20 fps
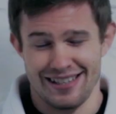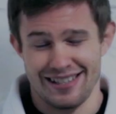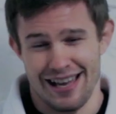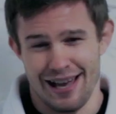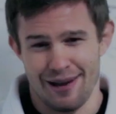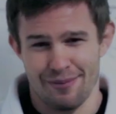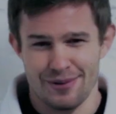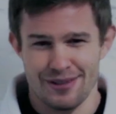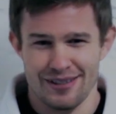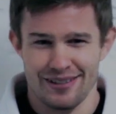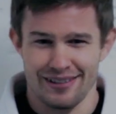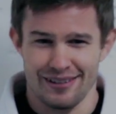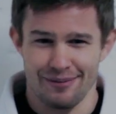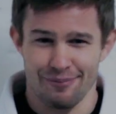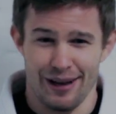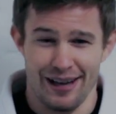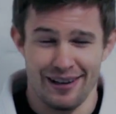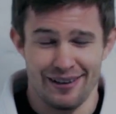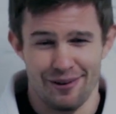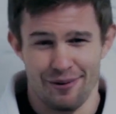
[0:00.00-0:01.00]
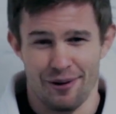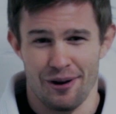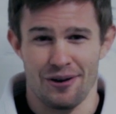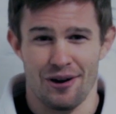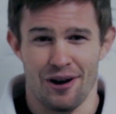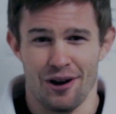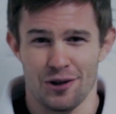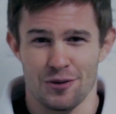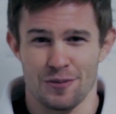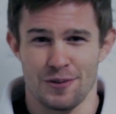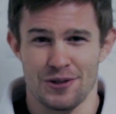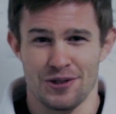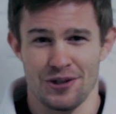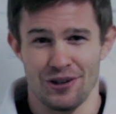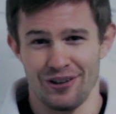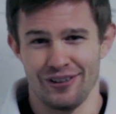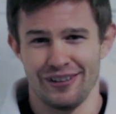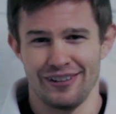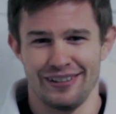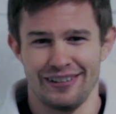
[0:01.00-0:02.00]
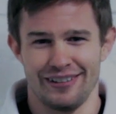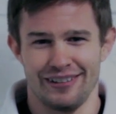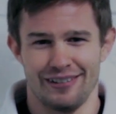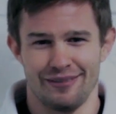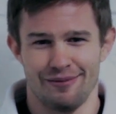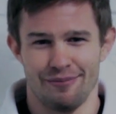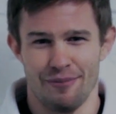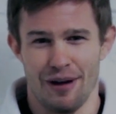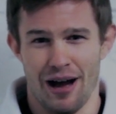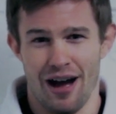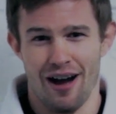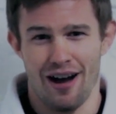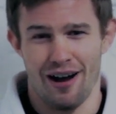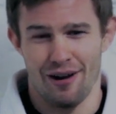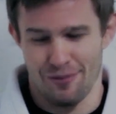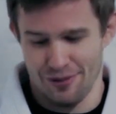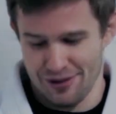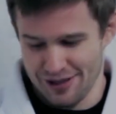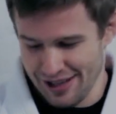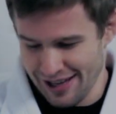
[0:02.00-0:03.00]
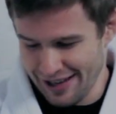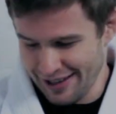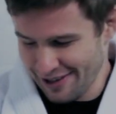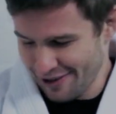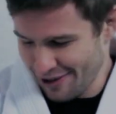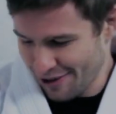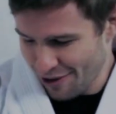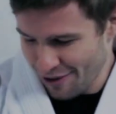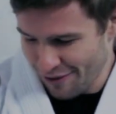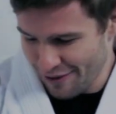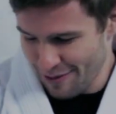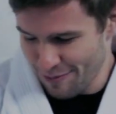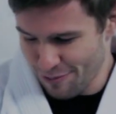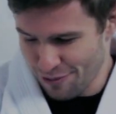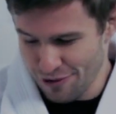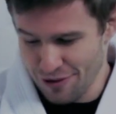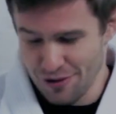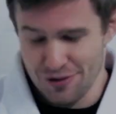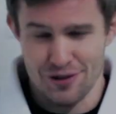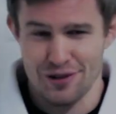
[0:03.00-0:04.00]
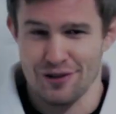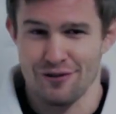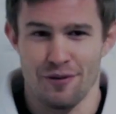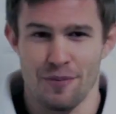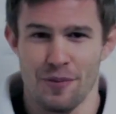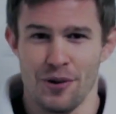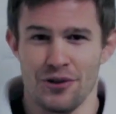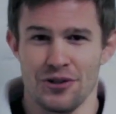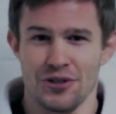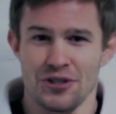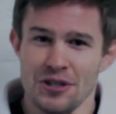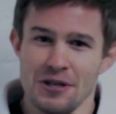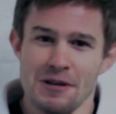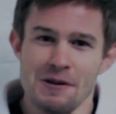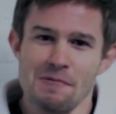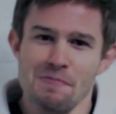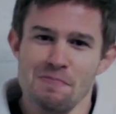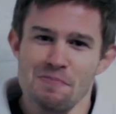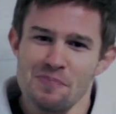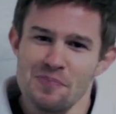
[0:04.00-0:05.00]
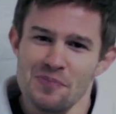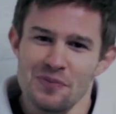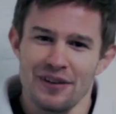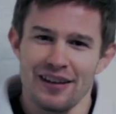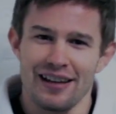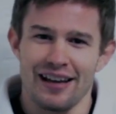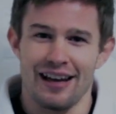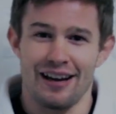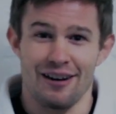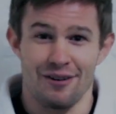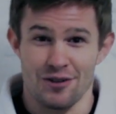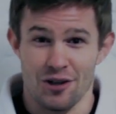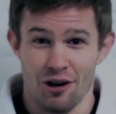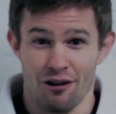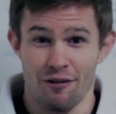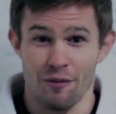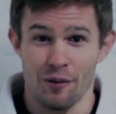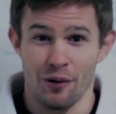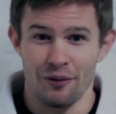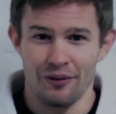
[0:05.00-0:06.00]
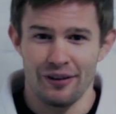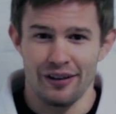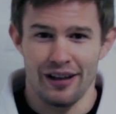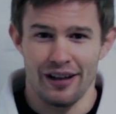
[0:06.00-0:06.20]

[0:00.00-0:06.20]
tapped, but I ended up going to hospital, and my arm was like covered in bruises for months, and it was horrible.